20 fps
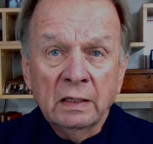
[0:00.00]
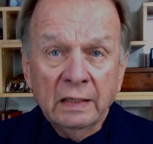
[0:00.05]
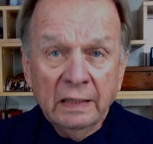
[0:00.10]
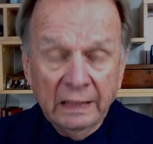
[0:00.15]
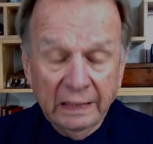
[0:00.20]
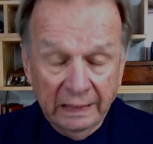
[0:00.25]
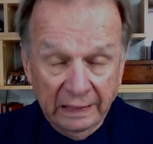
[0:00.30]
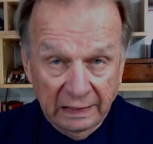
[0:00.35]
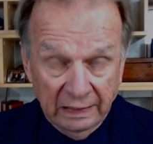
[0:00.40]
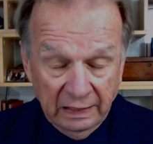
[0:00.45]

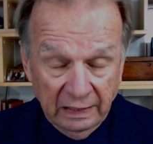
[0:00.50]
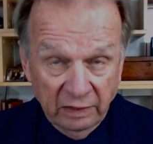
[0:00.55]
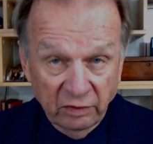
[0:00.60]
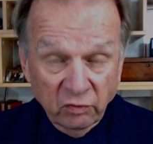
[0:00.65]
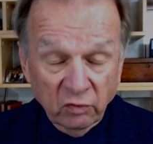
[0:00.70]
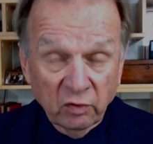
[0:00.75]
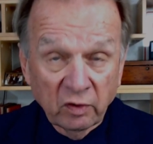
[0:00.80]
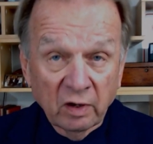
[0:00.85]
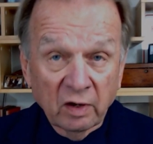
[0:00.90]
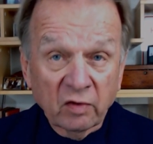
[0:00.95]

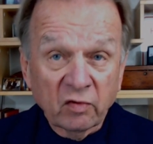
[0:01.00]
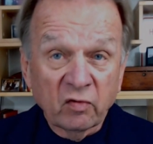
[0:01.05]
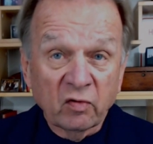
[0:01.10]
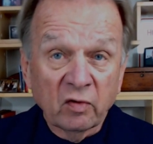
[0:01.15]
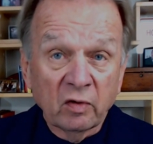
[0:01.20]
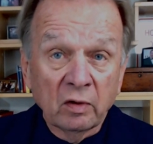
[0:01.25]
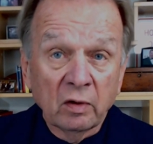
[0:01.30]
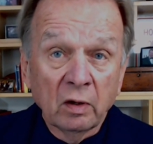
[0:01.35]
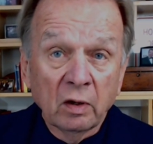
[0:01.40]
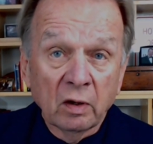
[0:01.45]
introduction
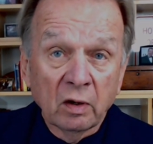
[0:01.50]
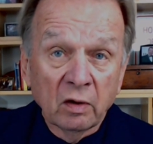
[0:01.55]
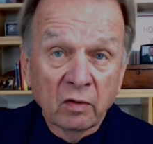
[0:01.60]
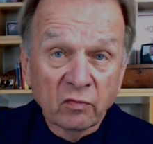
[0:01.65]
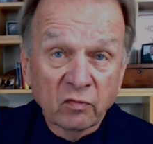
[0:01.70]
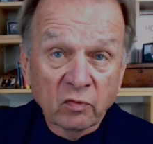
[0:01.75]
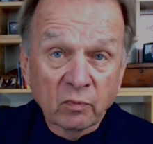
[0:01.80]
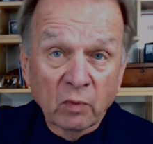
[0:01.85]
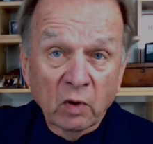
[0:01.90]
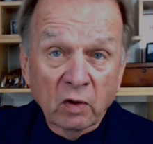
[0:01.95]
of
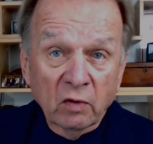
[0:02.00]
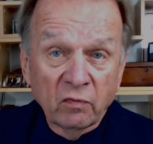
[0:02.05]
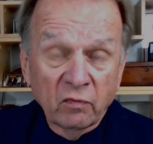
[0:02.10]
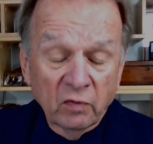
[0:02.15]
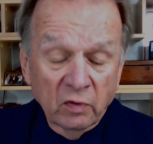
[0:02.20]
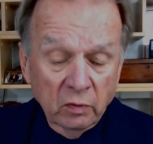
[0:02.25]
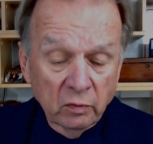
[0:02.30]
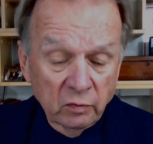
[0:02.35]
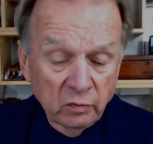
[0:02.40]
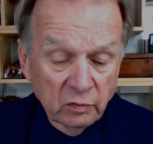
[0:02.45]

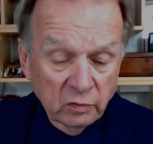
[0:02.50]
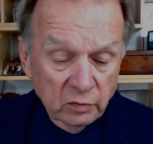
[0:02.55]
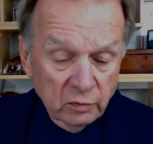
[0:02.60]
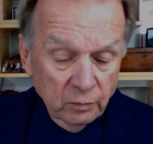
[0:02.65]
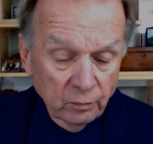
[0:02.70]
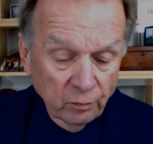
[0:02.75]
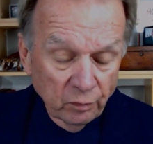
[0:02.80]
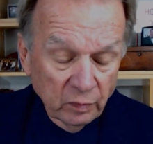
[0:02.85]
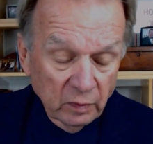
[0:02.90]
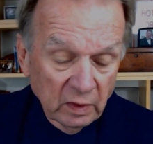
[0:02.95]
smartphones.
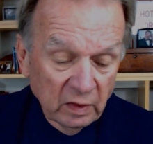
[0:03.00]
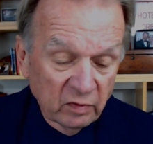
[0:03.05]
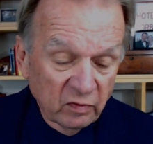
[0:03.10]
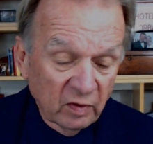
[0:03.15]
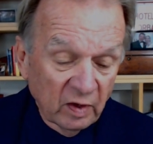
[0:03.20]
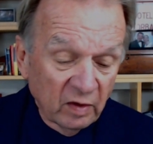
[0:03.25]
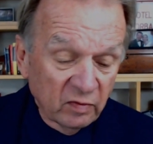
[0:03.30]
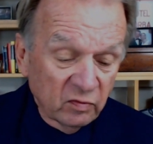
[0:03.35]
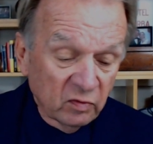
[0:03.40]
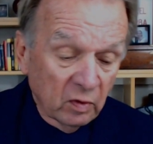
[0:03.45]
It's
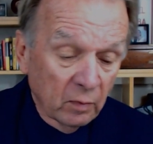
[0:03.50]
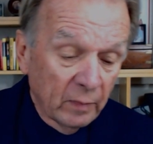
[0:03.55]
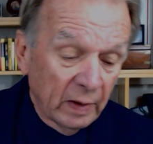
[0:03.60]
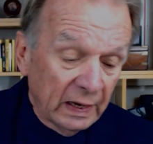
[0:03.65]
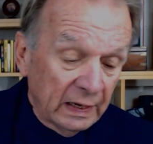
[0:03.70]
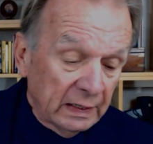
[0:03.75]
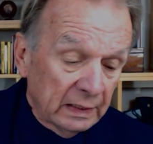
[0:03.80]
estimated